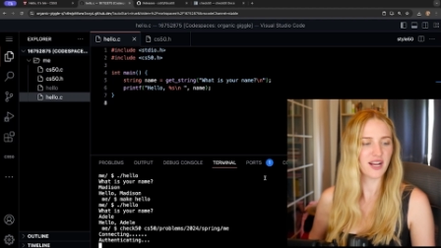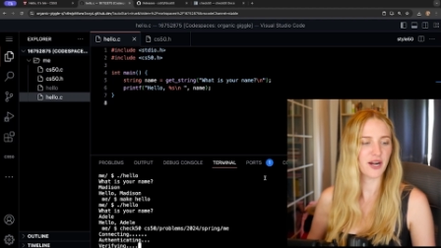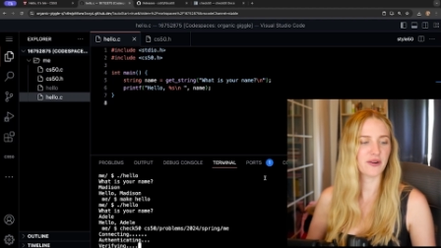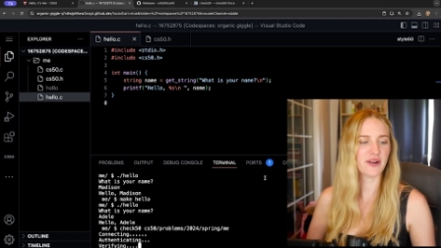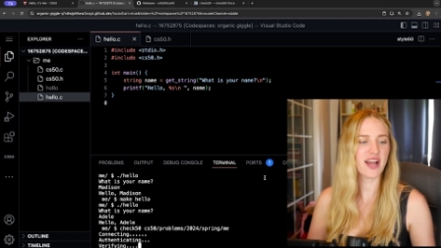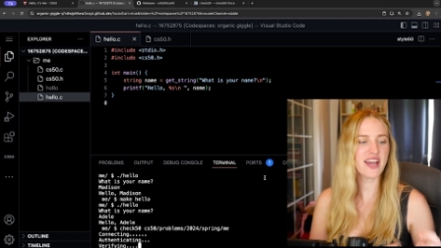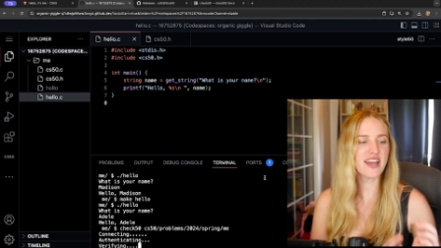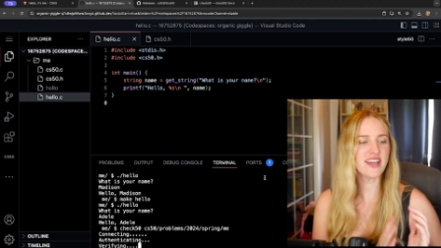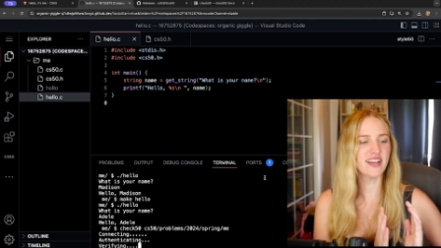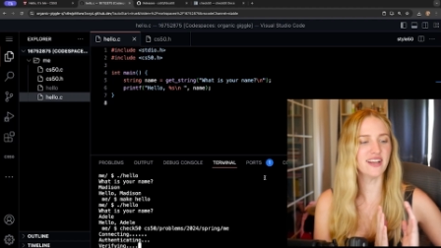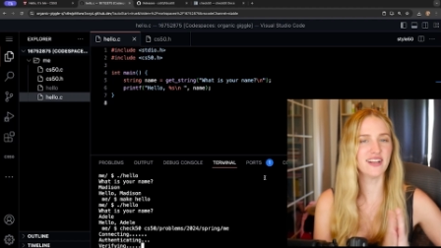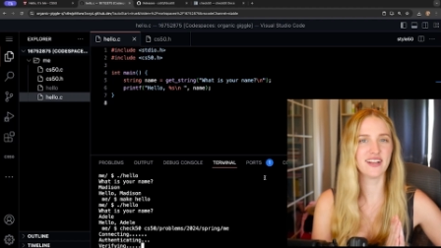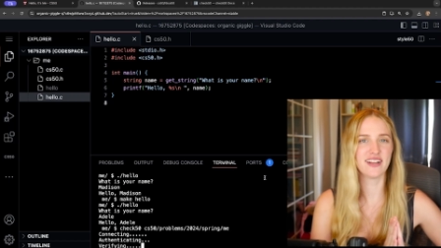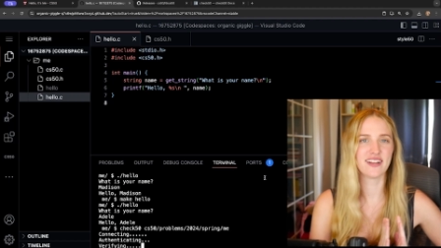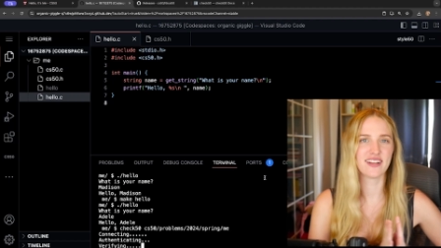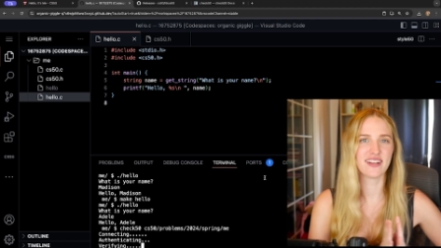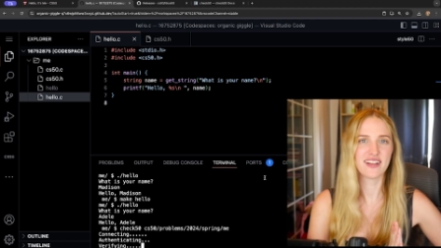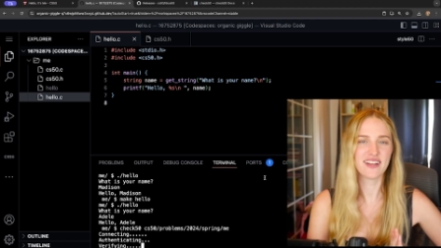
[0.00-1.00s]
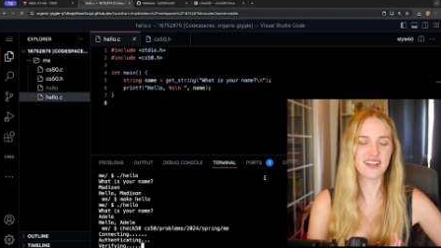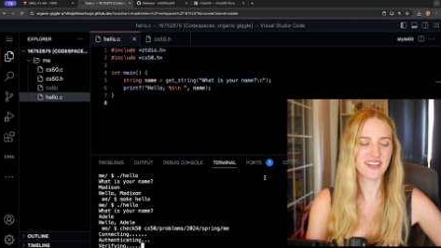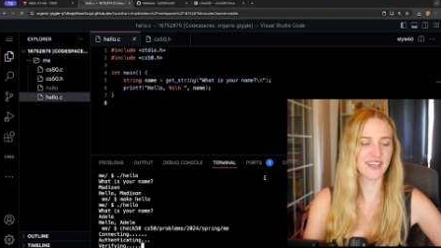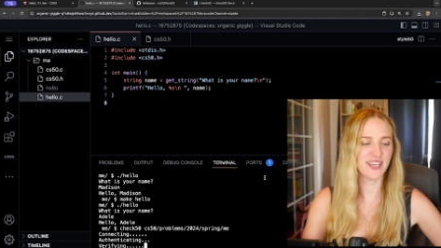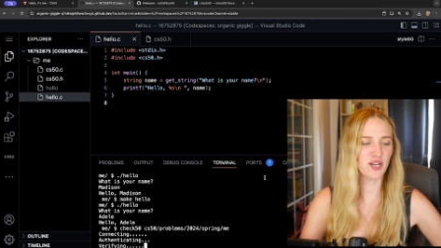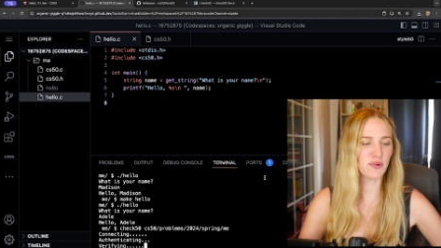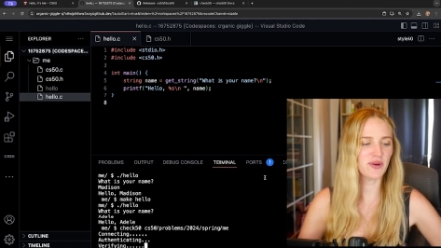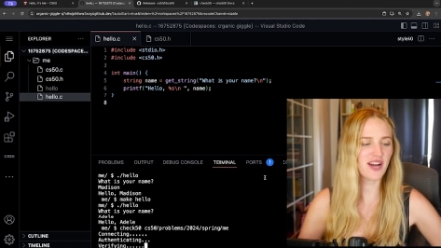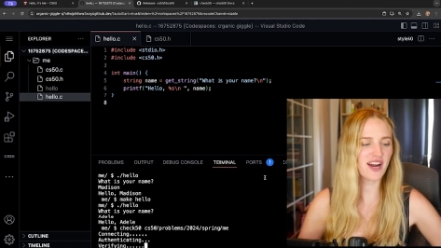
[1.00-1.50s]
Okay,
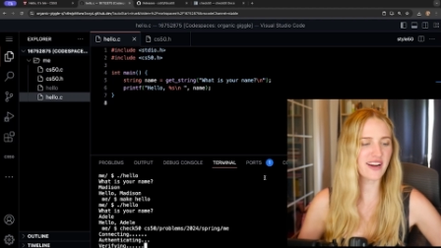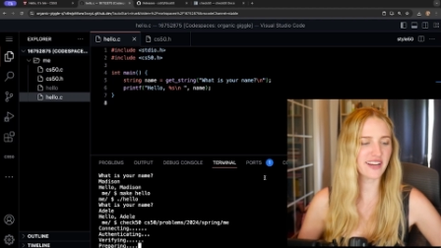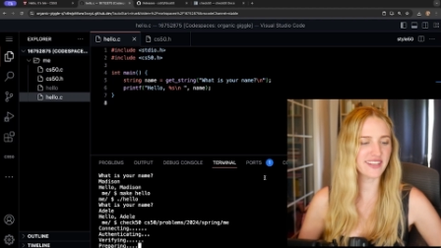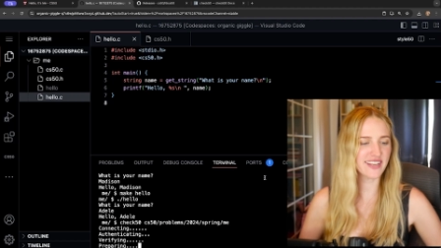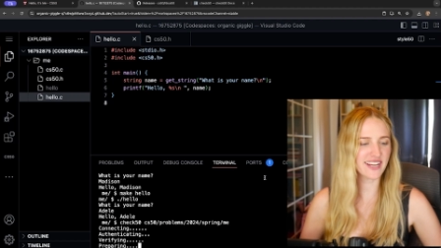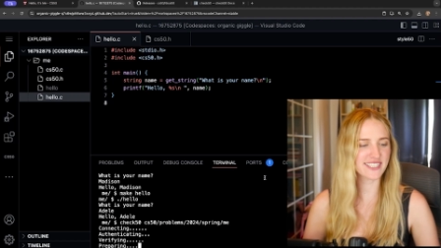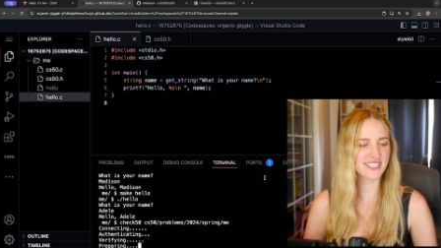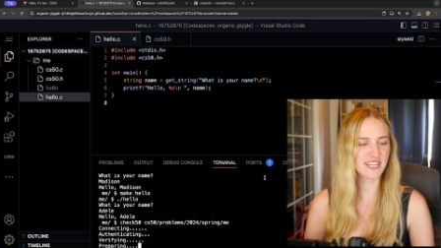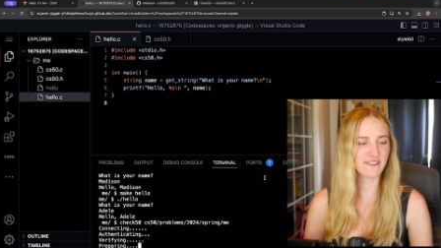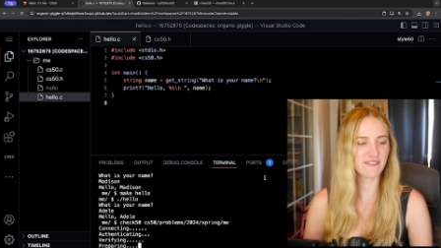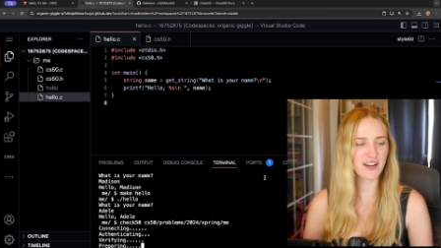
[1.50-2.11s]
here we are connecting,